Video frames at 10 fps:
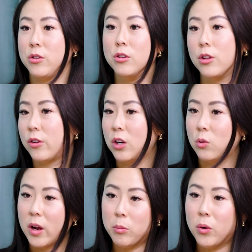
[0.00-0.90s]
you look
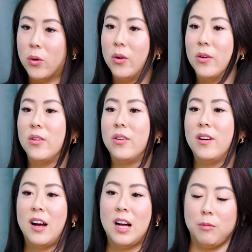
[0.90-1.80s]
incredible.
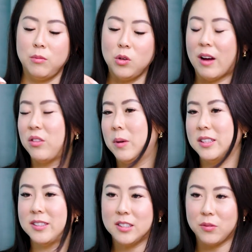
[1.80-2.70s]
You have the
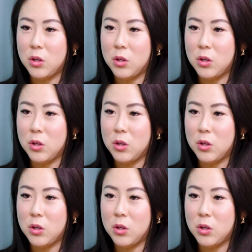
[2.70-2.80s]
best sense of